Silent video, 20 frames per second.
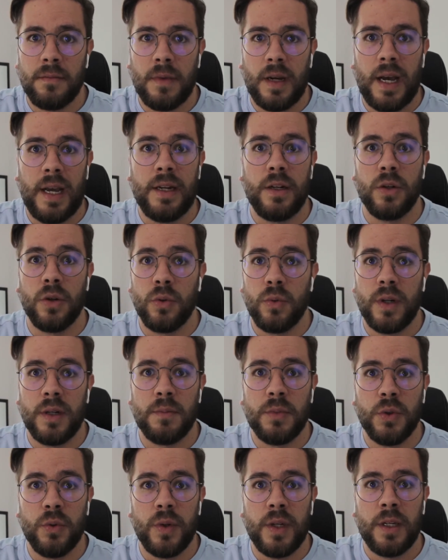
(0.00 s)
I know what
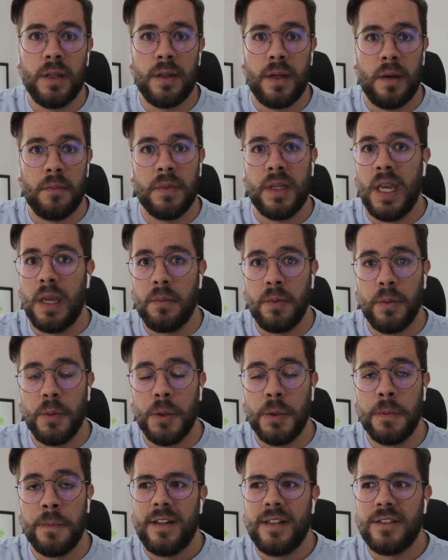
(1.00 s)
I'm doing, I'm
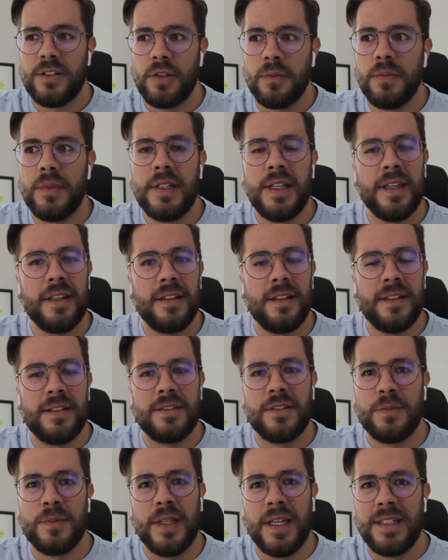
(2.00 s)
capable. And some
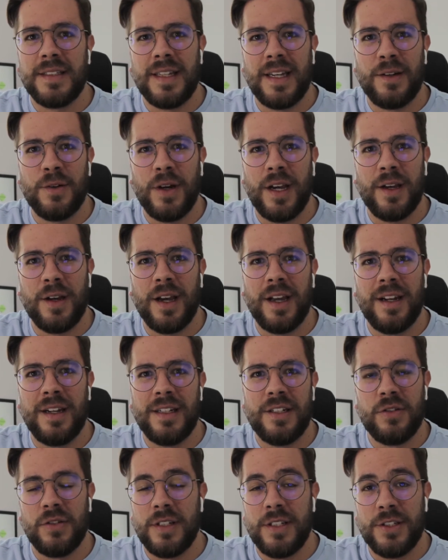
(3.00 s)
days I
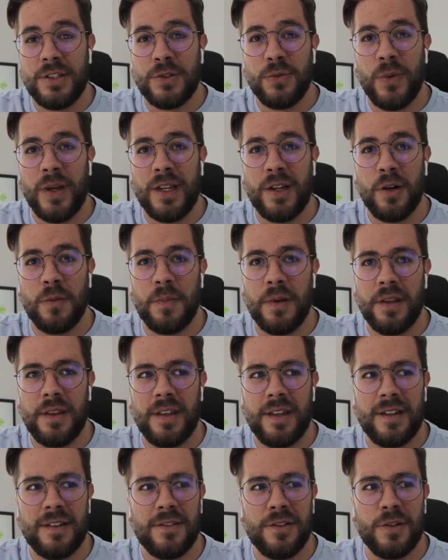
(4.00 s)
literally just wake up and
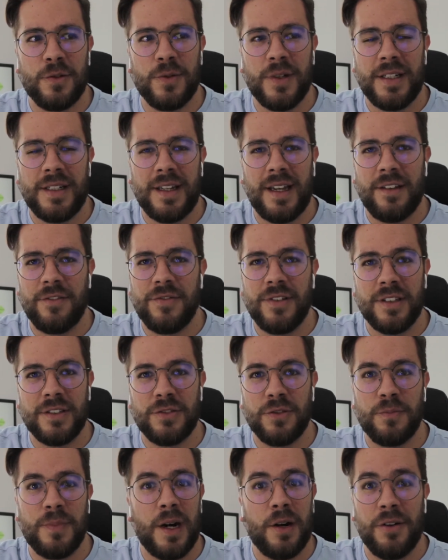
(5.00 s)
think, you know what, I feel
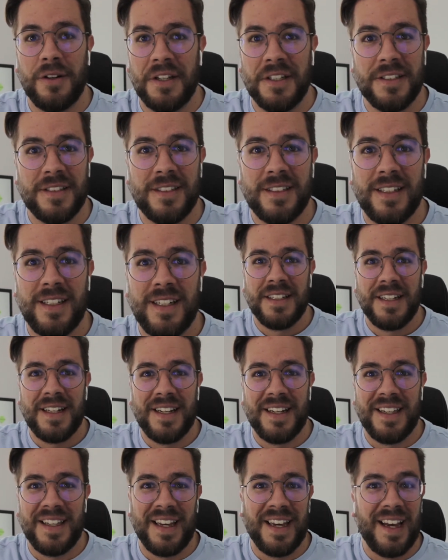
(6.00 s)
so powerless. I
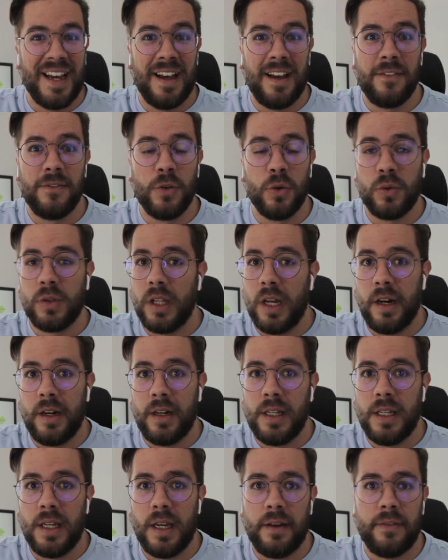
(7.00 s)
have no
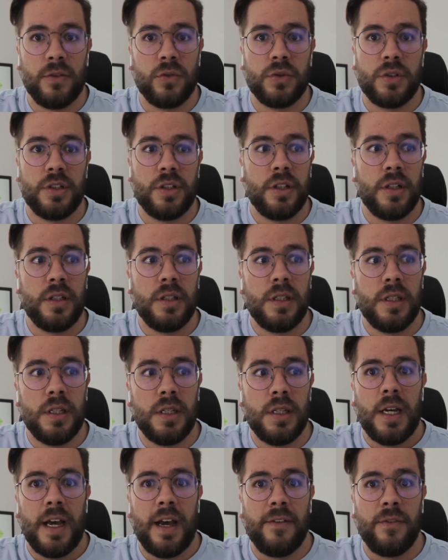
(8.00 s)
clarity, I have no
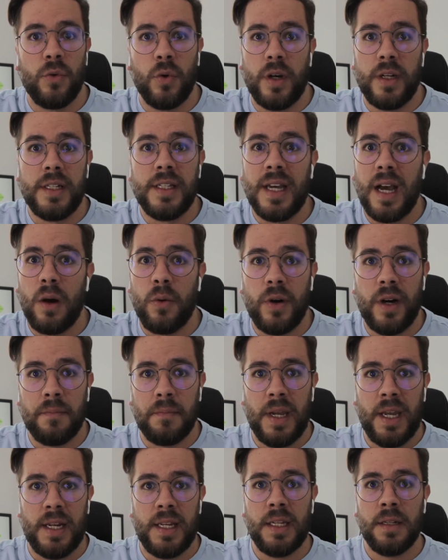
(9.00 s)
certainty, I have no idea where I'm
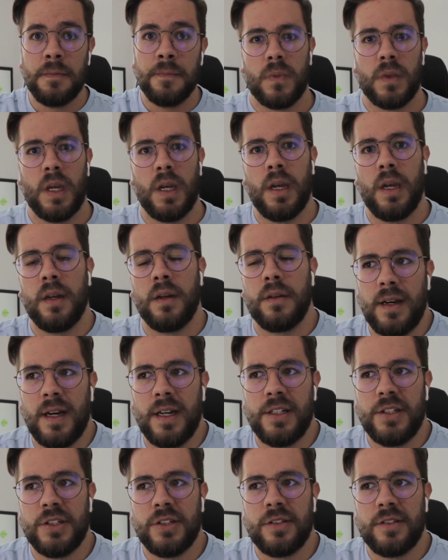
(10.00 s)
heading. And I
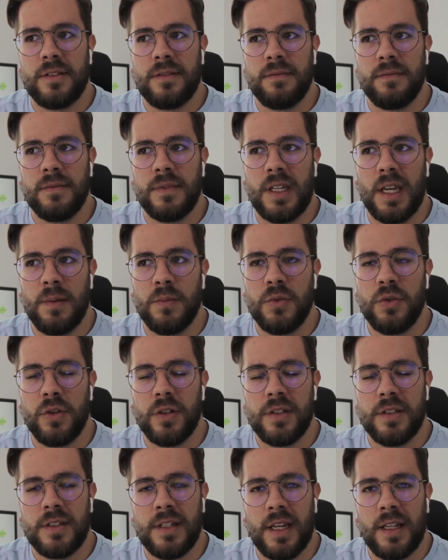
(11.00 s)
just came to
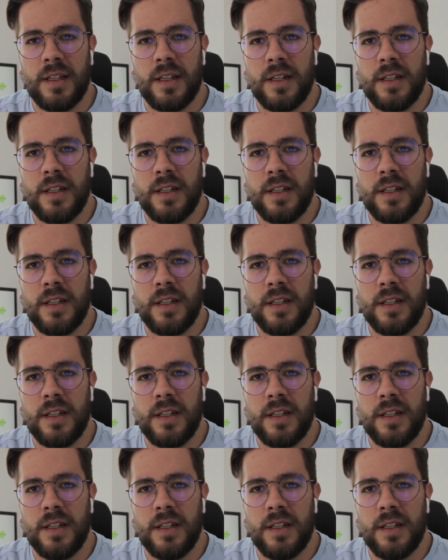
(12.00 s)
understand that